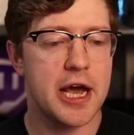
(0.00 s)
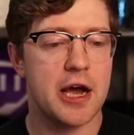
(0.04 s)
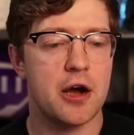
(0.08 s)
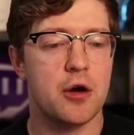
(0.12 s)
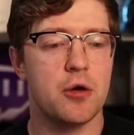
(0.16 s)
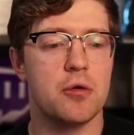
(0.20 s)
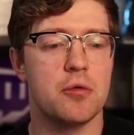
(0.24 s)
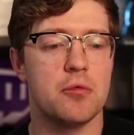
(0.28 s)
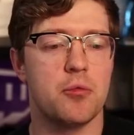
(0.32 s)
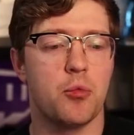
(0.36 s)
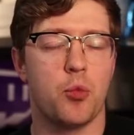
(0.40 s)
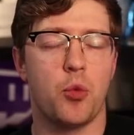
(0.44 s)

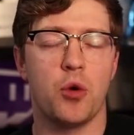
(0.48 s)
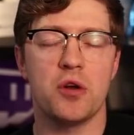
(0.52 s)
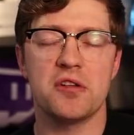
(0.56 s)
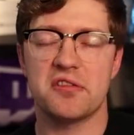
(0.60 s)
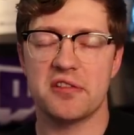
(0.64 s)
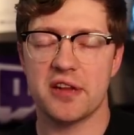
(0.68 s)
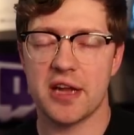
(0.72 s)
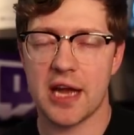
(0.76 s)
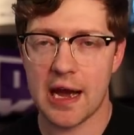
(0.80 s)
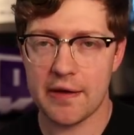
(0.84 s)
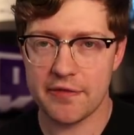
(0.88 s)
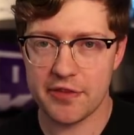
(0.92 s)
Now,
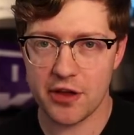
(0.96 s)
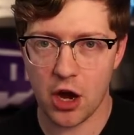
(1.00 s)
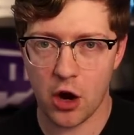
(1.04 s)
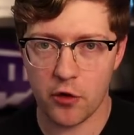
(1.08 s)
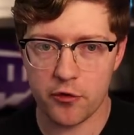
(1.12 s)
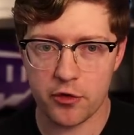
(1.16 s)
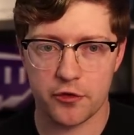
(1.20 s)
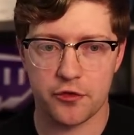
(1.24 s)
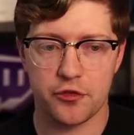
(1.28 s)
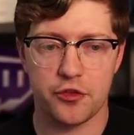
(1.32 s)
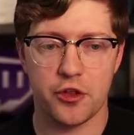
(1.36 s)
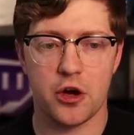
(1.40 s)
once they have the
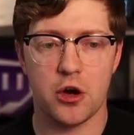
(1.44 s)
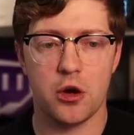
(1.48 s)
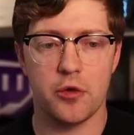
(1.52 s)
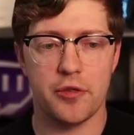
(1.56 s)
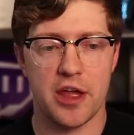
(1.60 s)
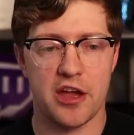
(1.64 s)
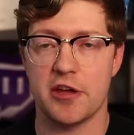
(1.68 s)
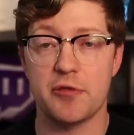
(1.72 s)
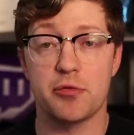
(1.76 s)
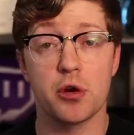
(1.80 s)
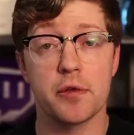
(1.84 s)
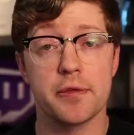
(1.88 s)

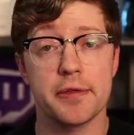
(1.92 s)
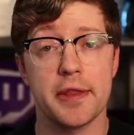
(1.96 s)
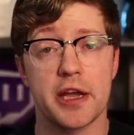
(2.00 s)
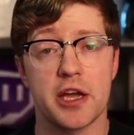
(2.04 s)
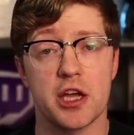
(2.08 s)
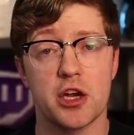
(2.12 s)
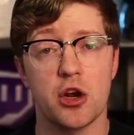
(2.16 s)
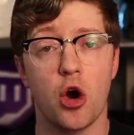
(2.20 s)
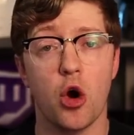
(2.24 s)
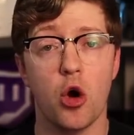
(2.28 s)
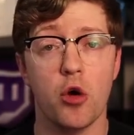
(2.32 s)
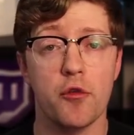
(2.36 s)
overflow, they've proven
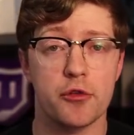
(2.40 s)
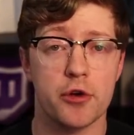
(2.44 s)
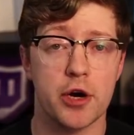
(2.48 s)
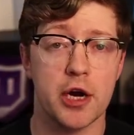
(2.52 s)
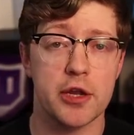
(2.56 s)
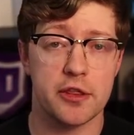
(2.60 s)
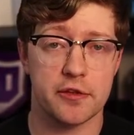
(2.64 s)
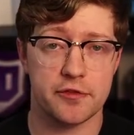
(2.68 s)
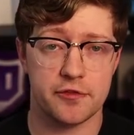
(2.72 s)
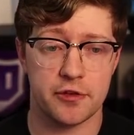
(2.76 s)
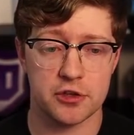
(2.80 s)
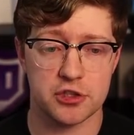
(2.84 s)
they can
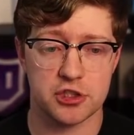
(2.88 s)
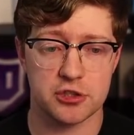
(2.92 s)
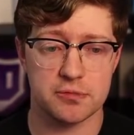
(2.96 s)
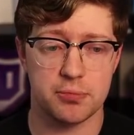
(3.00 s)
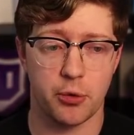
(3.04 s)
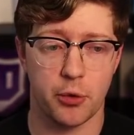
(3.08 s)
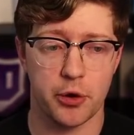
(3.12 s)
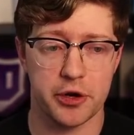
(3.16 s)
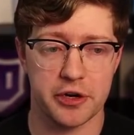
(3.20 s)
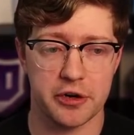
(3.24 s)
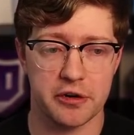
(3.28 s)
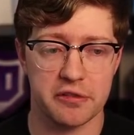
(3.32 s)
overwrite the
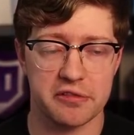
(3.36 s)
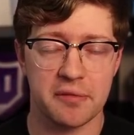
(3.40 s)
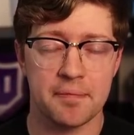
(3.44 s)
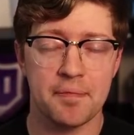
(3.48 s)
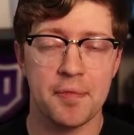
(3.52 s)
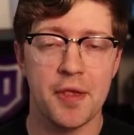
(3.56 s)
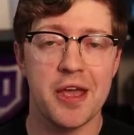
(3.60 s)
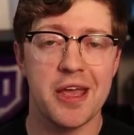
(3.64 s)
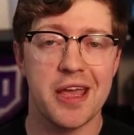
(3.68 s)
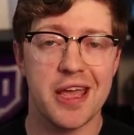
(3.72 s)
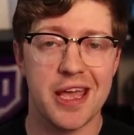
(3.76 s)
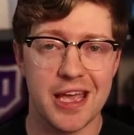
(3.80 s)
function pointers
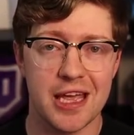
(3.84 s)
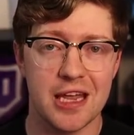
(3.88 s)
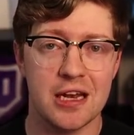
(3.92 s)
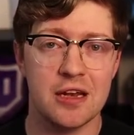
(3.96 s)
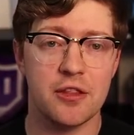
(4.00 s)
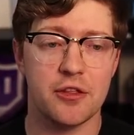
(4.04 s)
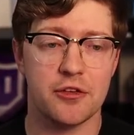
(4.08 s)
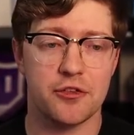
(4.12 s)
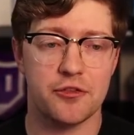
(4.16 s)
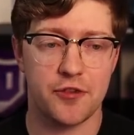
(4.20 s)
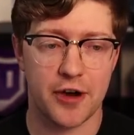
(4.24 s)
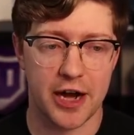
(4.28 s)

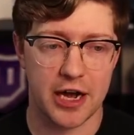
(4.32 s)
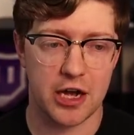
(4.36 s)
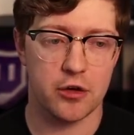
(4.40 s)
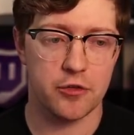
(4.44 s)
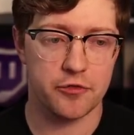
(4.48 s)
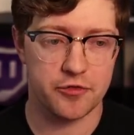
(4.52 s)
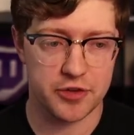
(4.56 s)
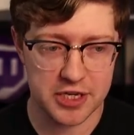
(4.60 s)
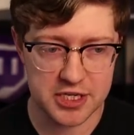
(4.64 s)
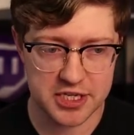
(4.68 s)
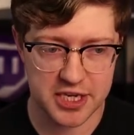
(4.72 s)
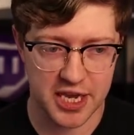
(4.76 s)
in the
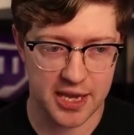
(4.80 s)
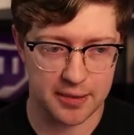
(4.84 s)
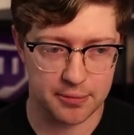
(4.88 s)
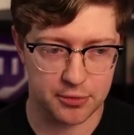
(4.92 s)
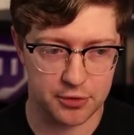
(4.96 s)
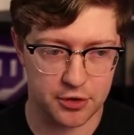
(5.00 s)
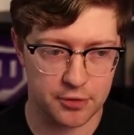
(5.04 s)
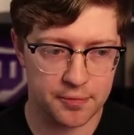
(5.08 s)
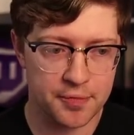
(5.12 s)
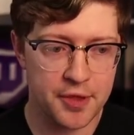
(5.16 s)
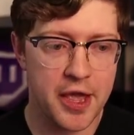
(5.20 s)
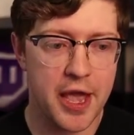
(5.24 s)
file
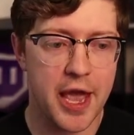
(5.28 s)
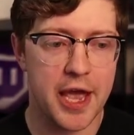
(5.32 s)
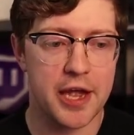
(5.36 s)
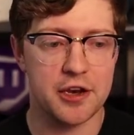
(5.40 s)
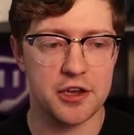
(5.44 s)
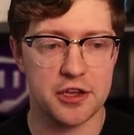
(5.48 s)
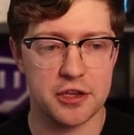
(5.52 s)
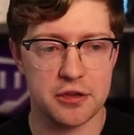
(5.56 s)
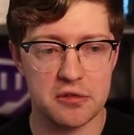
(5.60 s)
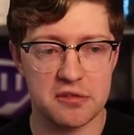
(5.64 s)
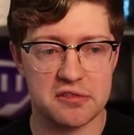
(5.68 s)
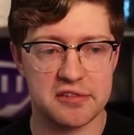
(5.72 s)
vtable
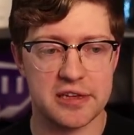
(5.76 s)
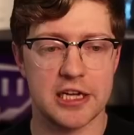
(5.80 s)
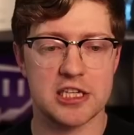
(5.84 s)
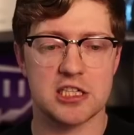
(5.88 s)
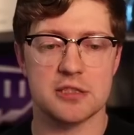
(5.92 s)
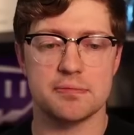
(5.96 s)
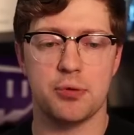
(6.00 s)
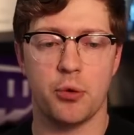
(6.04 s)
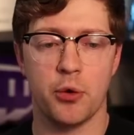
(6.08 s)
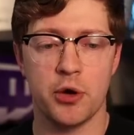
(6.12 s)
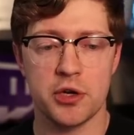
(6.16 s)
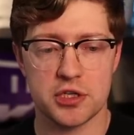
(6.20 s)
and use
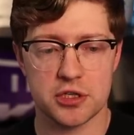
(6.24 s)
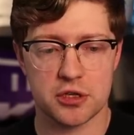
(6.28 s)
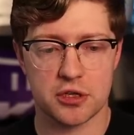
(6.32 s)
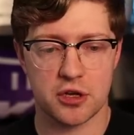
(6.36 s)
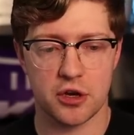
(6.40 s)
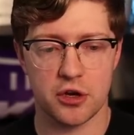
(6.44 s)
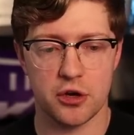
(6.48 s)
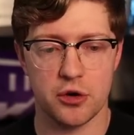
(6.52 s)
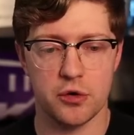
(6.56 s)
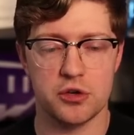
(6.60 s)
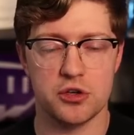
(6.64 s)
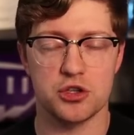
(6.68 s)
that to point to
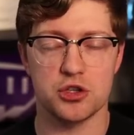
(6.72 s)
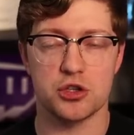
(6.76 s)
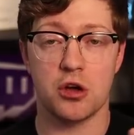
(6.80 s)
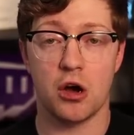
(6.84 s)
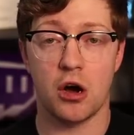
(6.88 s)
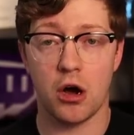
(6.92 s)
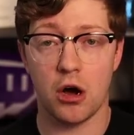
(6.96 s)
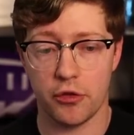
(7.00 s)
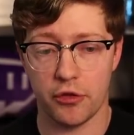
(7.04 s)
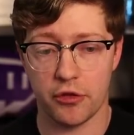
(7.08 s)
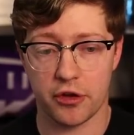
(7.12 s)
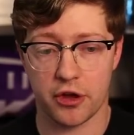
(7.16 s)
code, to
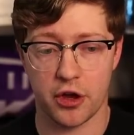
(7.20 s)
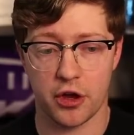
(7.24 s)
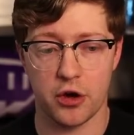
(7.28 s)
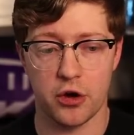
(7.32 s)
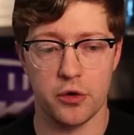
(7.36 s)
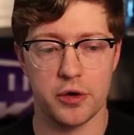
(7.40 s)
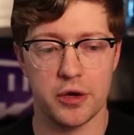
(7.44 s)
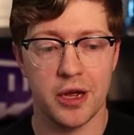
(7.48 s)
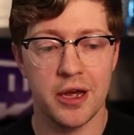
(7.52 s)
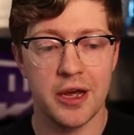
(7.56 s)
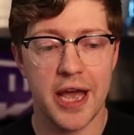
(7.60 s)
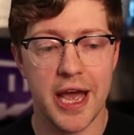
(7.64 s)
call the
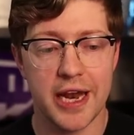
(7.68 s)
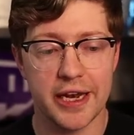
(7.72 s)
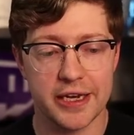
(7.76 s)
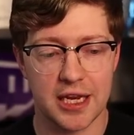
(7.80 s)
code,